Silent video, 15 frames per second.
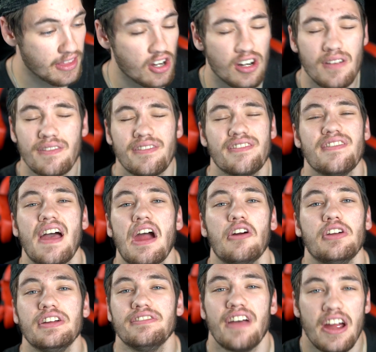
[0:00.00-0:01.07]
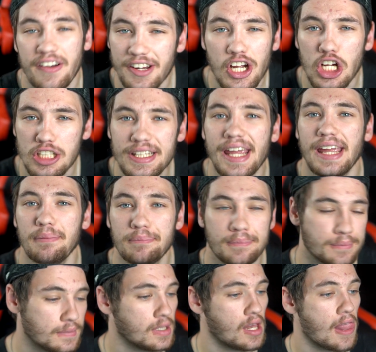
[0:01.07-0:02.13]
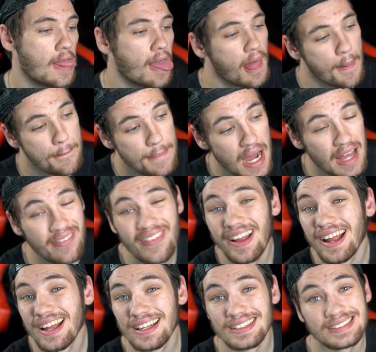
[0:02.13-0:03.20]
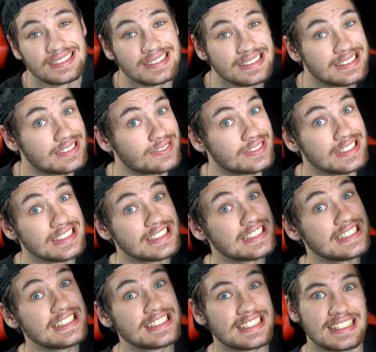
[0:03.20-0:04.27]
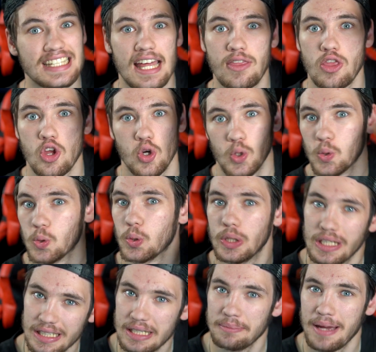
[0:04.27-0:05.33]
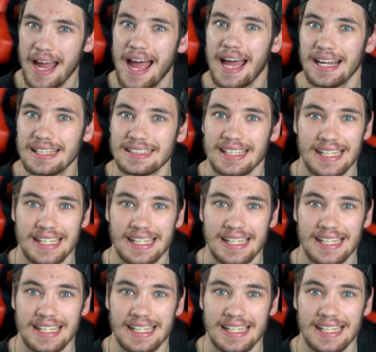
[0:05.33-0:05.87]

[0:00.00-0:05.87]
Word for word: they're a very, very good team. But they, they're really good, then they're really bad.